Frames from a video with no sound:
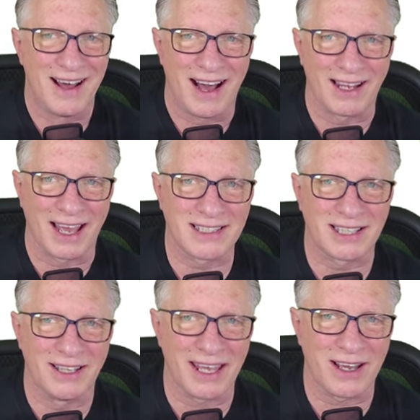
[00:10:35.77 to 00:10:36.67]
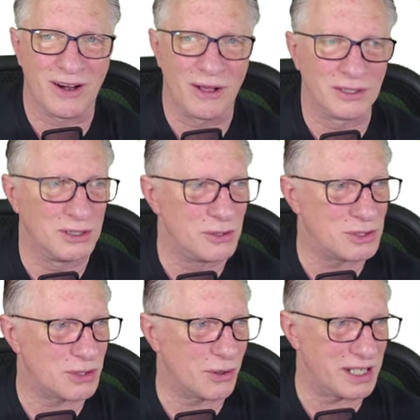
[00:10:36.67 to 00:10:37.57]
I like to link all the news
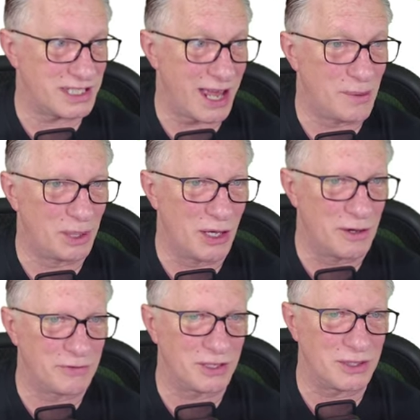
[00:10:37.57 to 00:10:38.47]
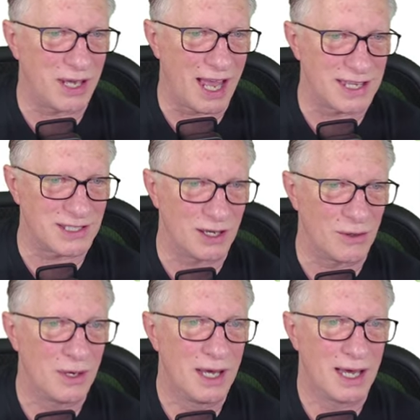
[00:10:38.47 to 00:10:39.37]
stories down below for you guys.
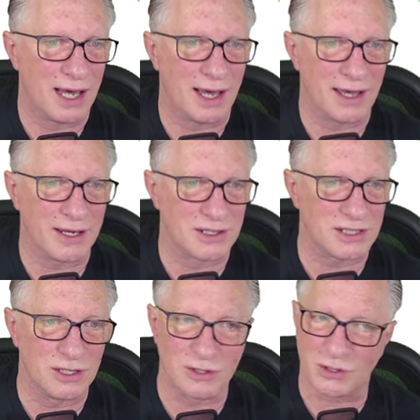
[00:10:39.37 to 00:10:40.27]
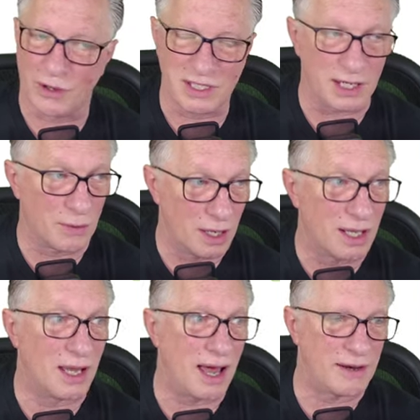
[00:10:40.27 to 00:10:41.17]
So here's the news stories. There were a
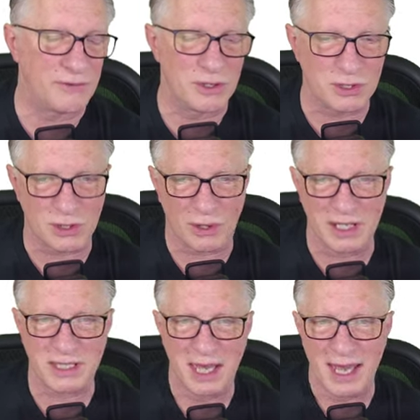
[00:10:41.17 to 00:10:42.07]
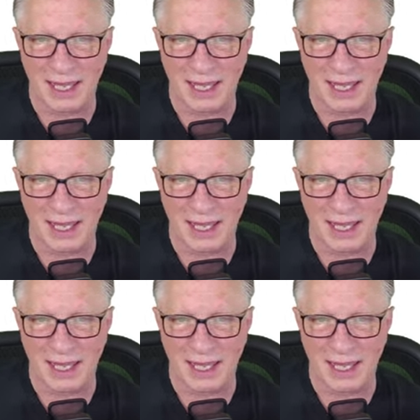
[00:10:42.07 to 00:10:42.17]
lot of news stories.